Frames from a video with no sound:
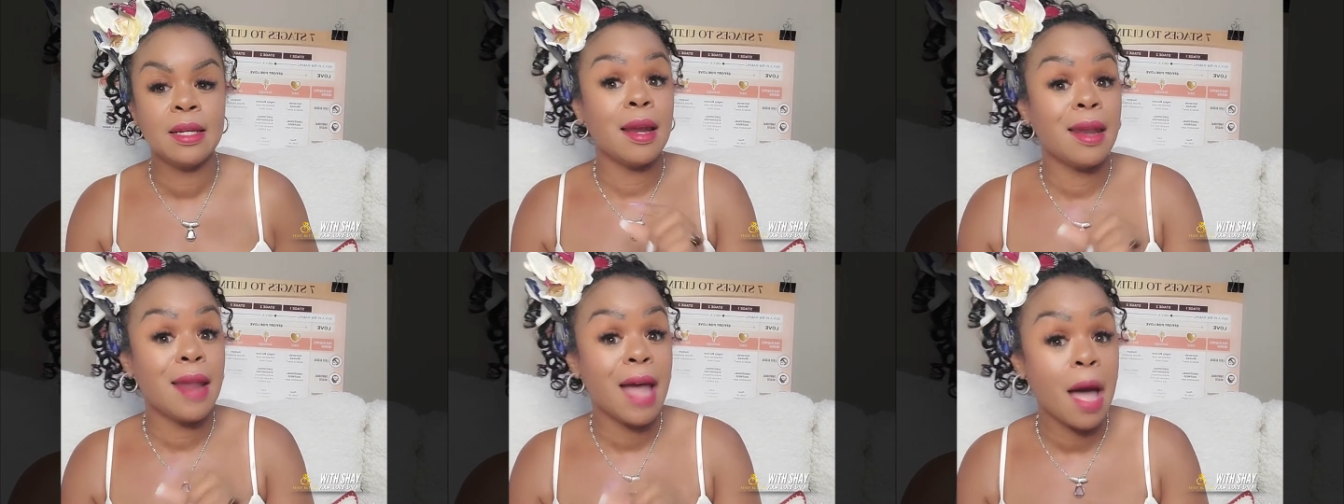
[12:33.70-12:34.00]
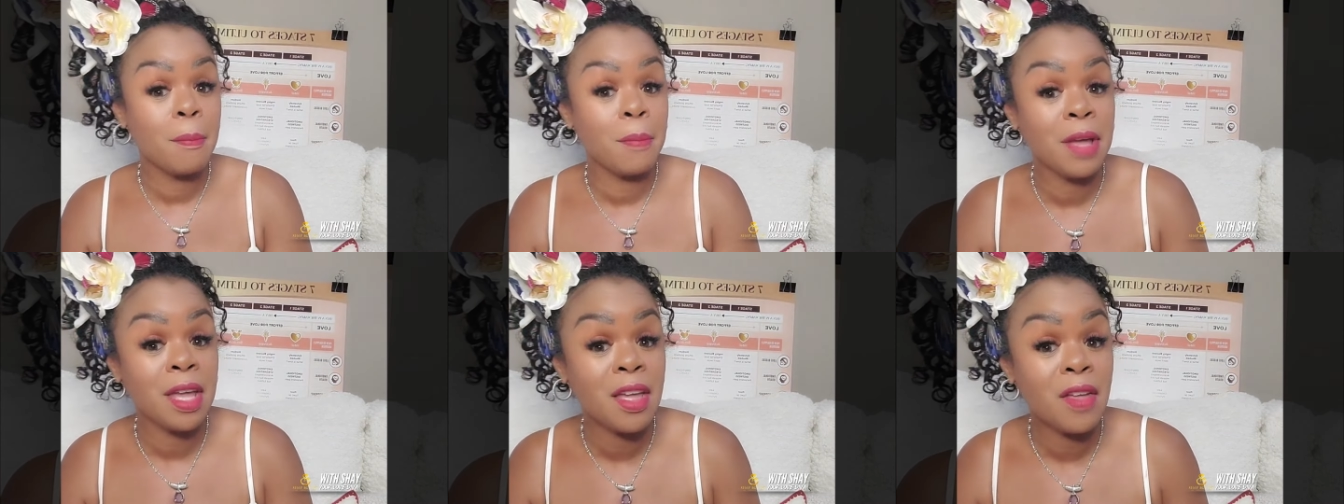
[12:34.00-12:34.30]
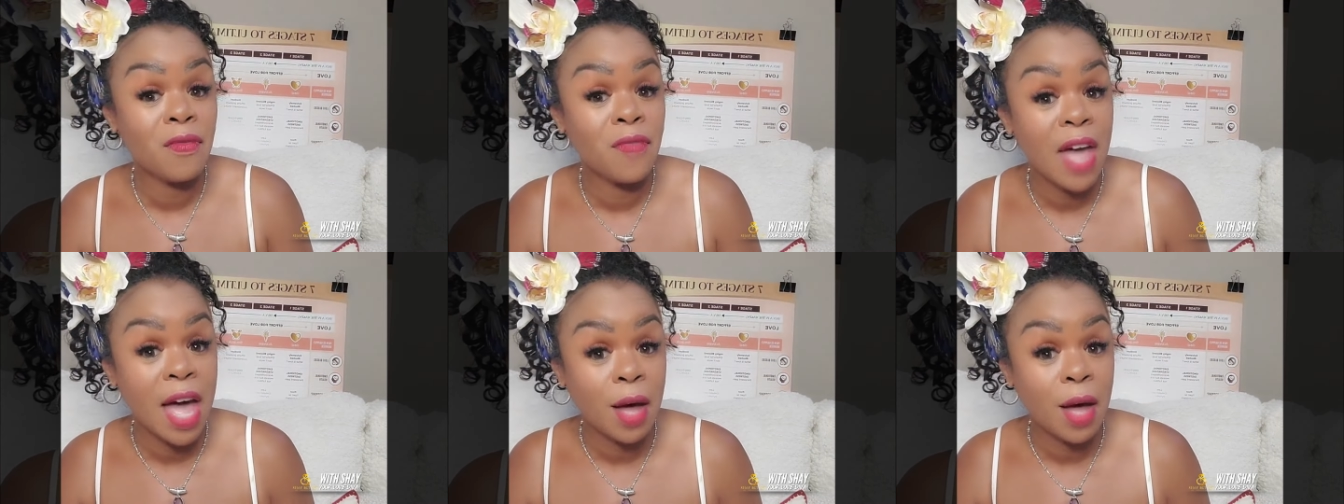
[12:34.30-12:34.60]
not
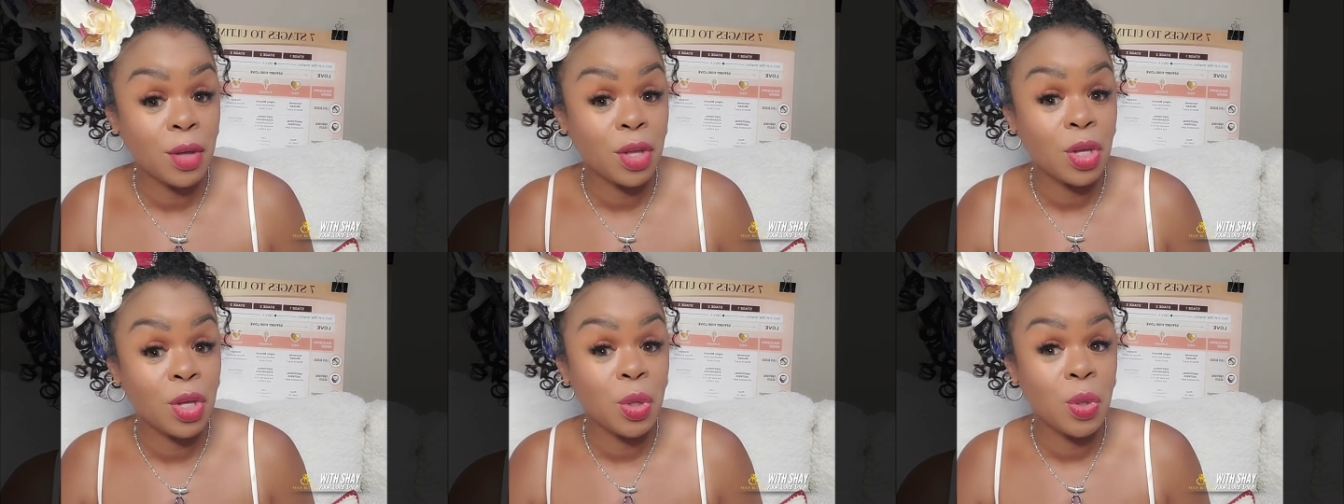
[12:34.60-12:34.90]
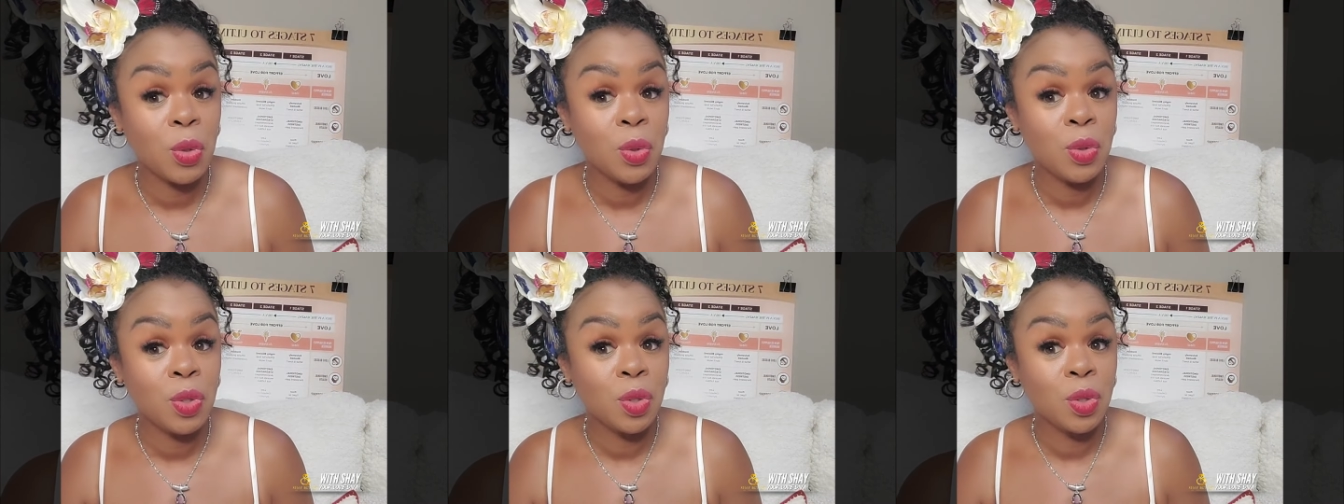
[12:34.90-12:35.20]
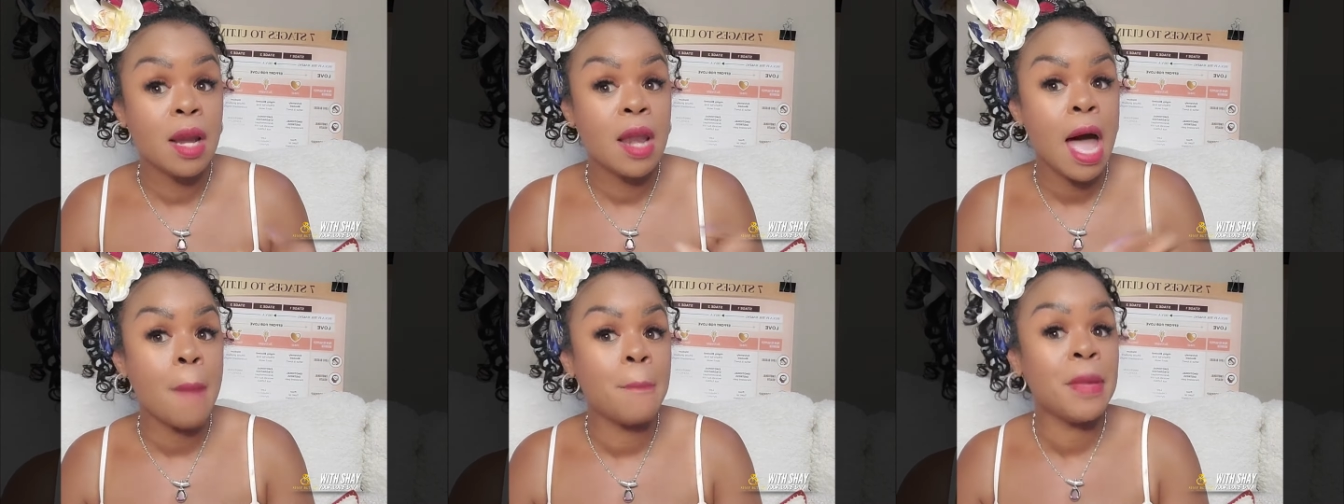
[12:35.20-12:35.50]
being valued,
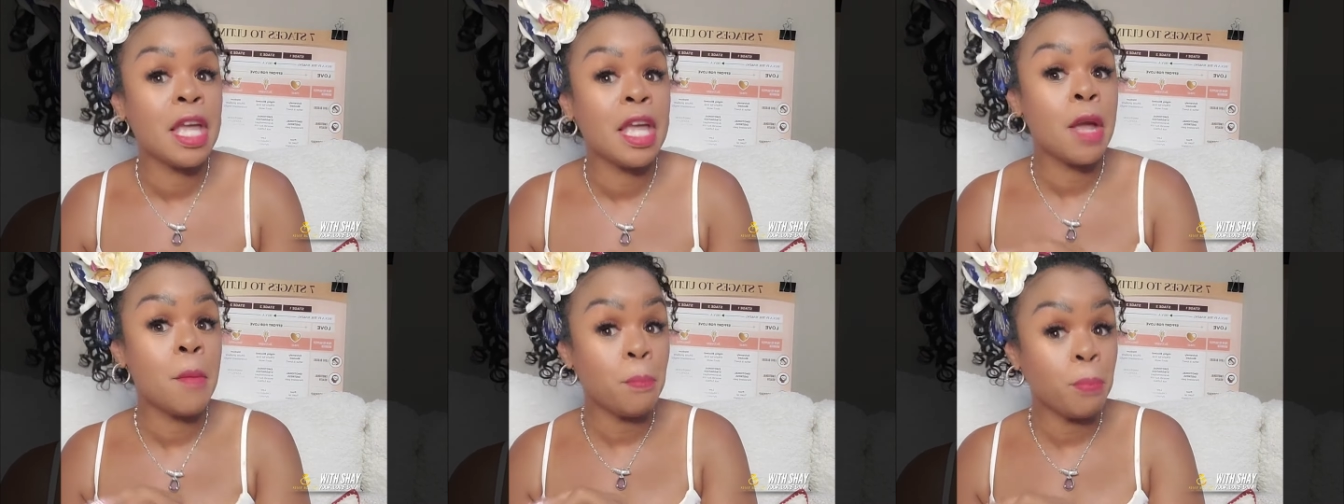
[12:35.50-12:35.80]
not being